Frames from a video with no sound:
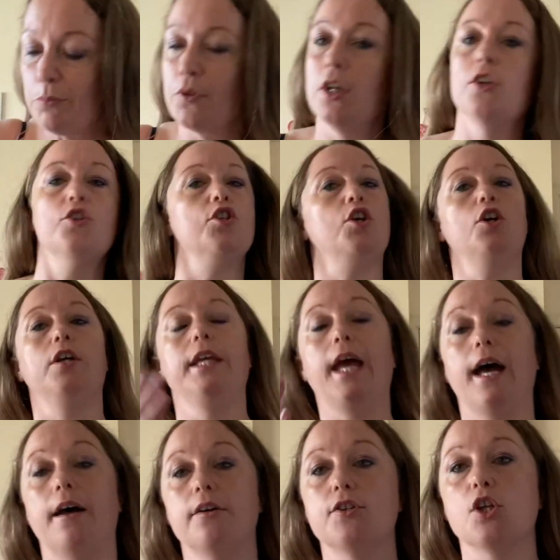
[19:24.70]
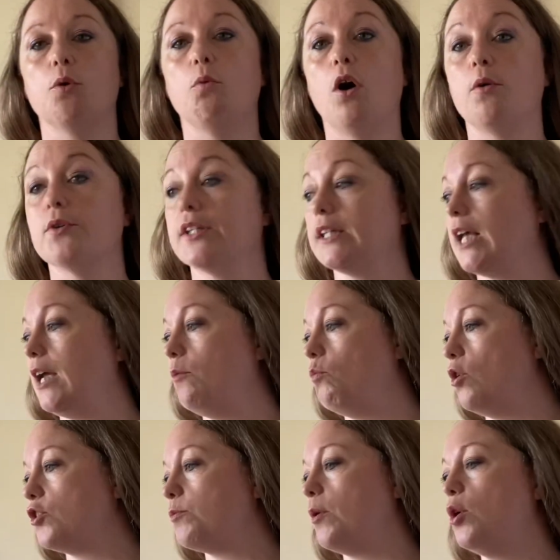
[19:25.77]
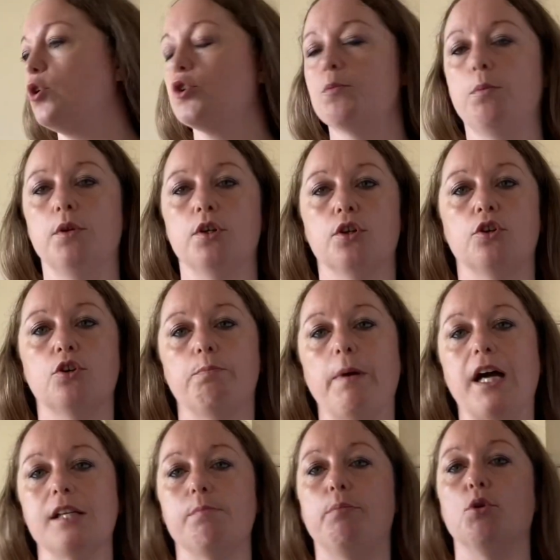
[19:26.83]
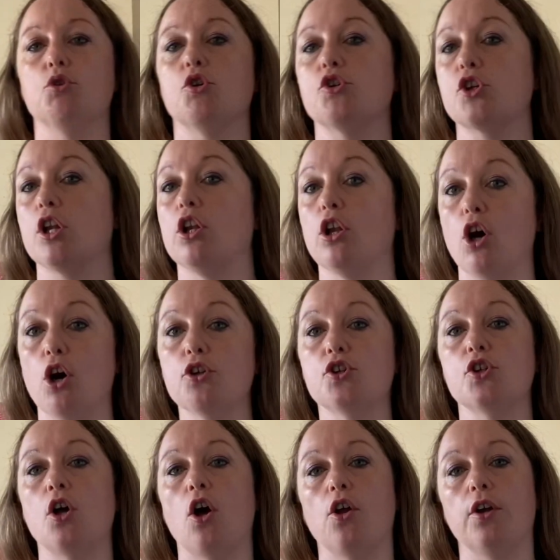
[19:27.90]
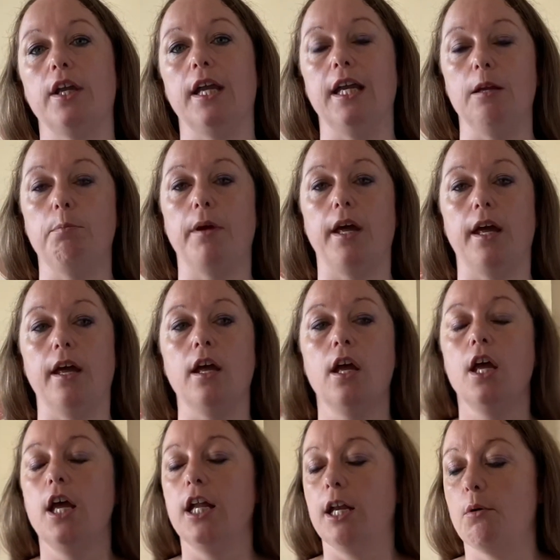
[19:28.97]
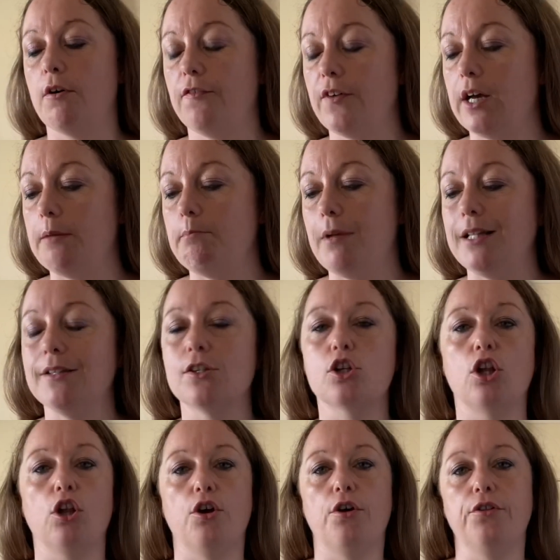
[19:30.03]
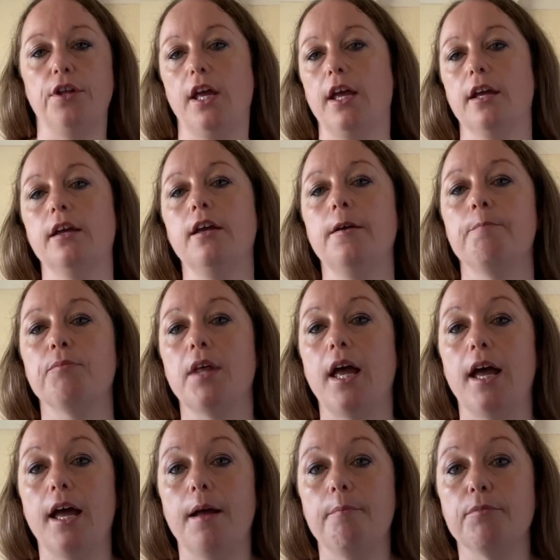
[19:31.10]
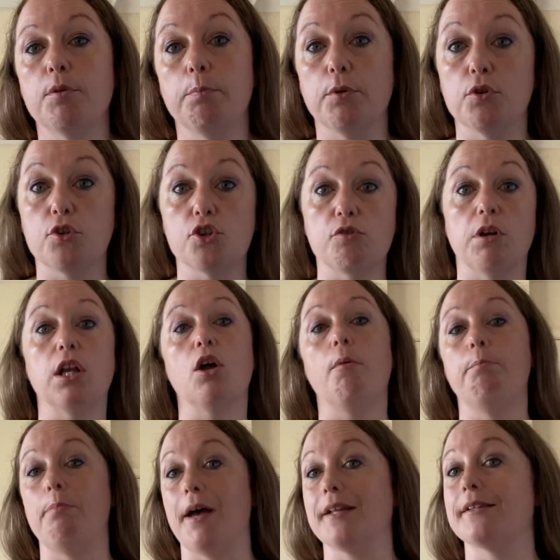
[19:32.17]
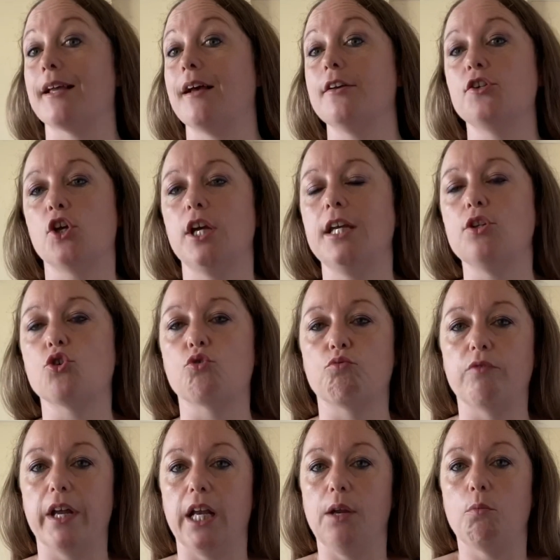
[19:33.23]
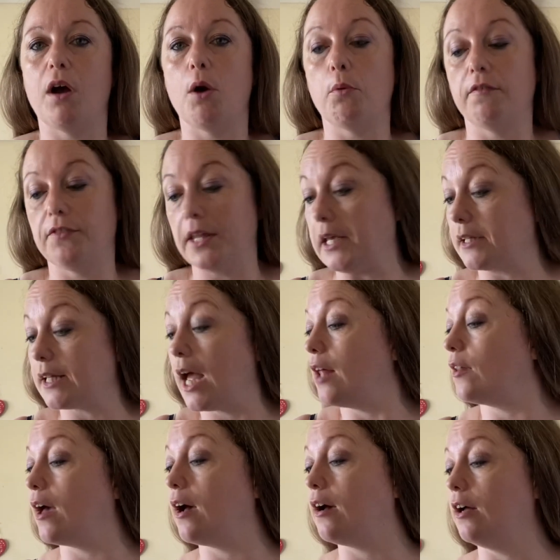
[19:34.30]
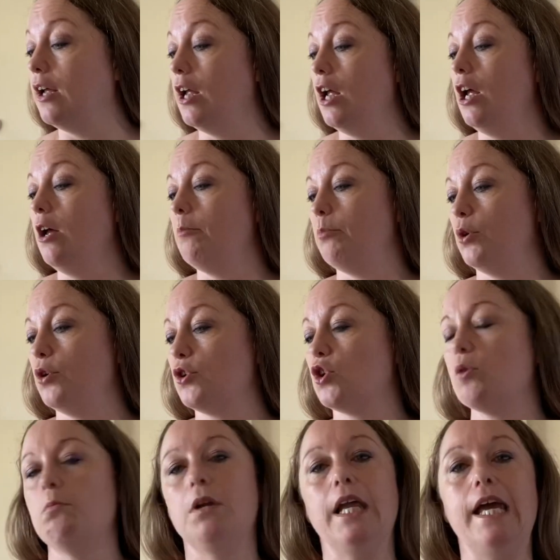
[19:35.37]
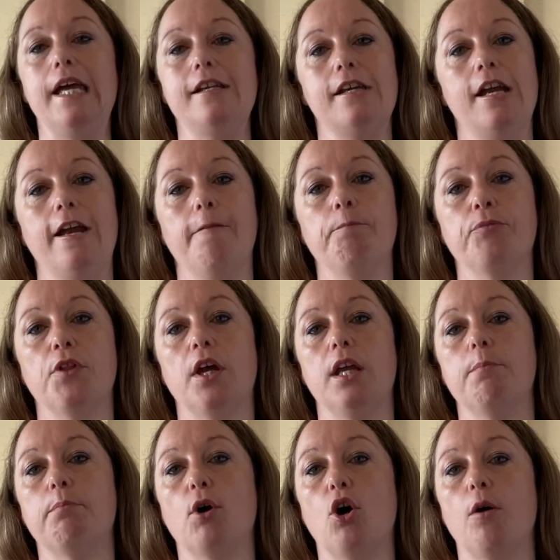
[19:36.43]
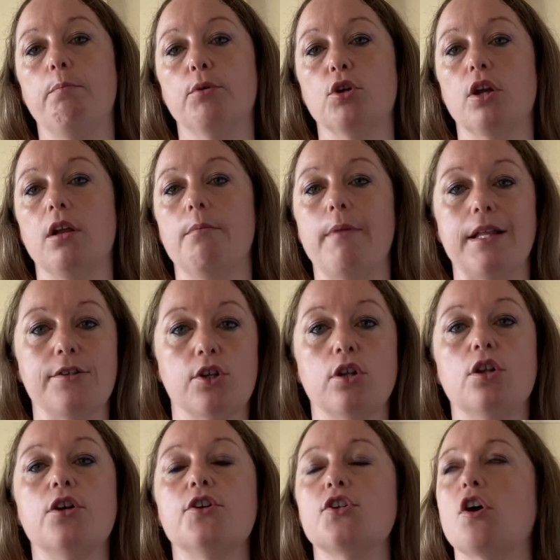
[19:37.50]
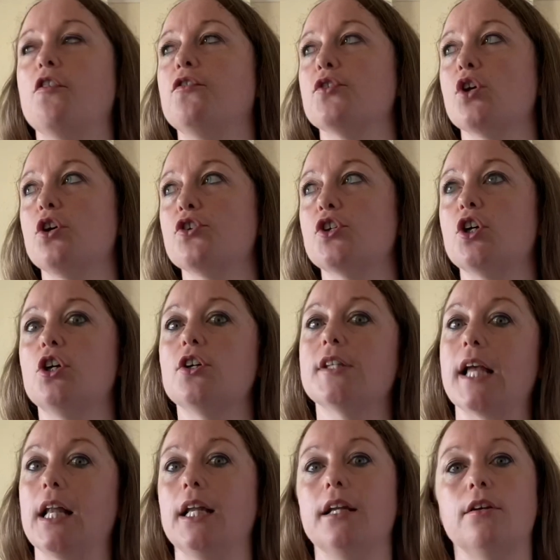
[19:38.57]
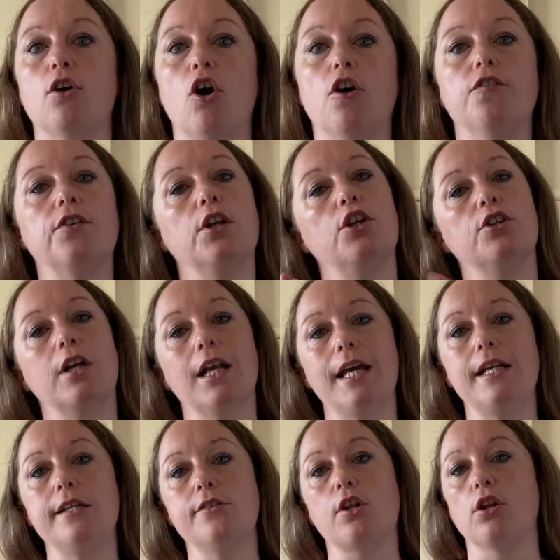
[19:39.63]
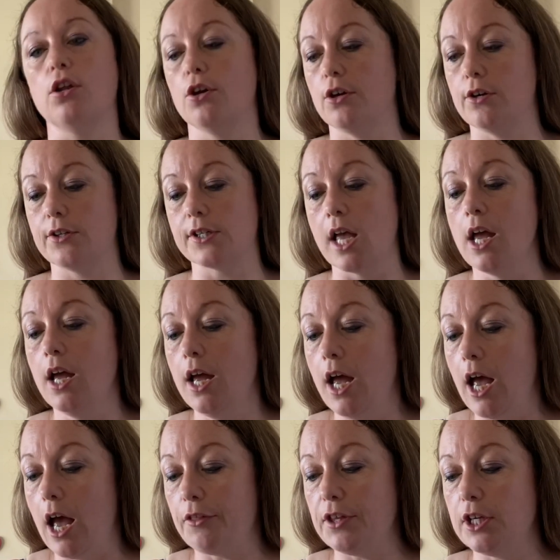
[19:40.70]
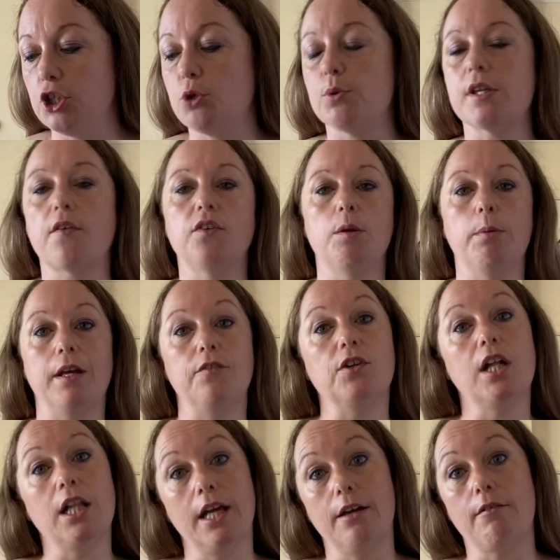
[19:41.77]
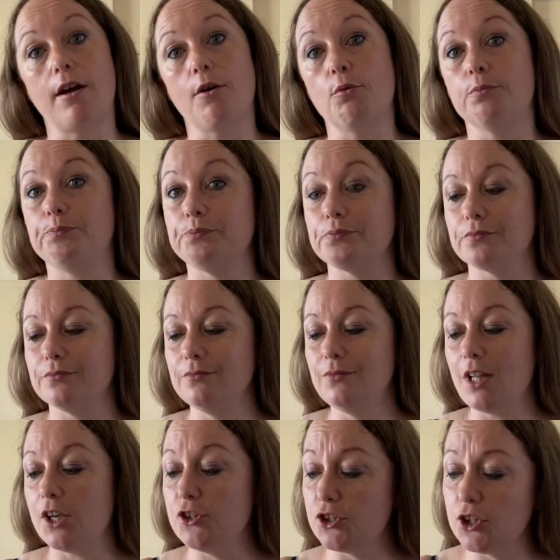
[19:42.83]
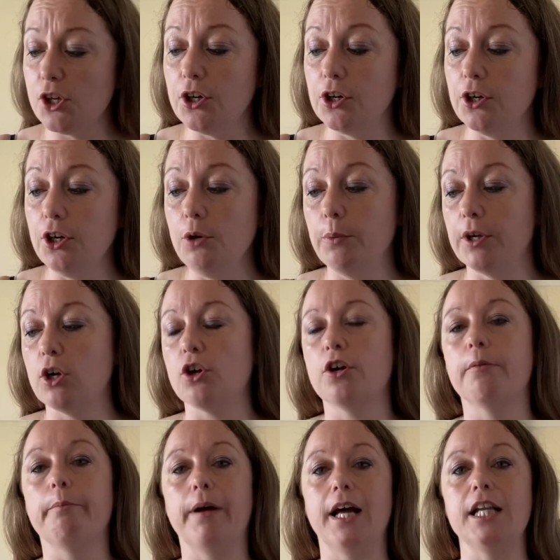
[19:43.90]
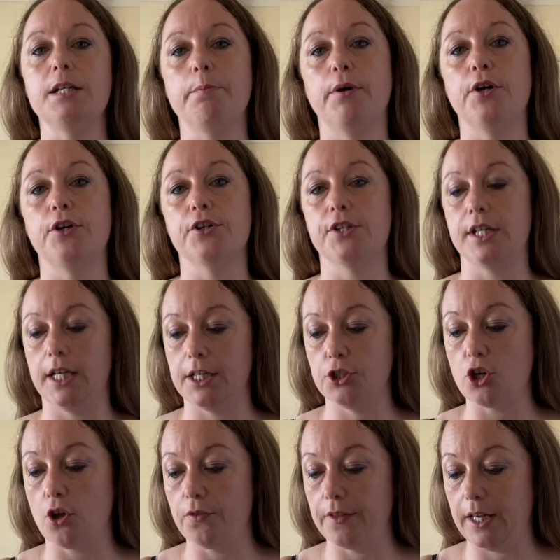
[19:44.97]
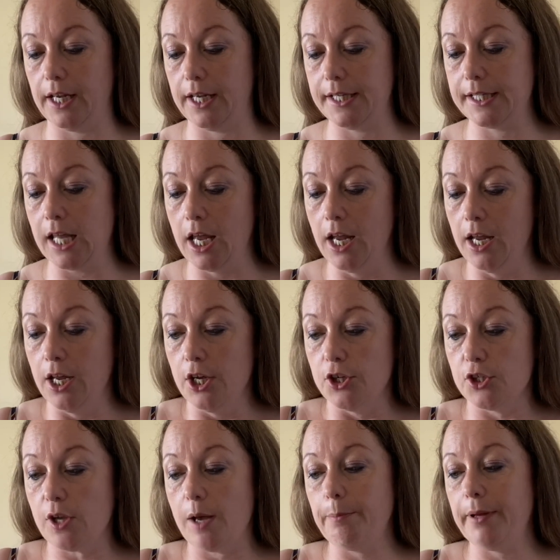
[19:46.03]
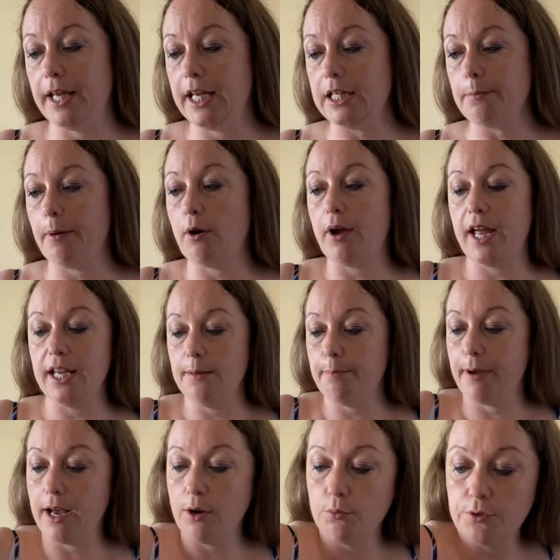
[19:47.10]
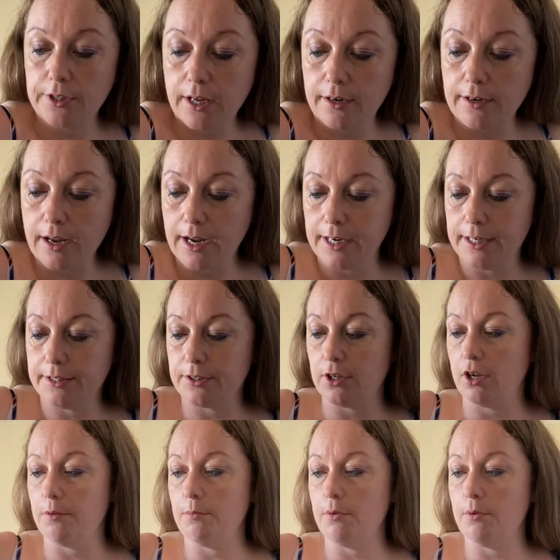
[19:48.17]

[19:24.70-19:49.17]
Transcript: So yeah, so what I was saying was my husband buys bundles a lot on eBay. Now I find men's clothing, the bundles are a lot better, so he does really well with things like that. But some lady that he bought a bundle of men's clothes off was also selling off a load of ladies' clothes. I think she was having a bit of a clear out. So we got combined postage on these. So I paid about £8 an item,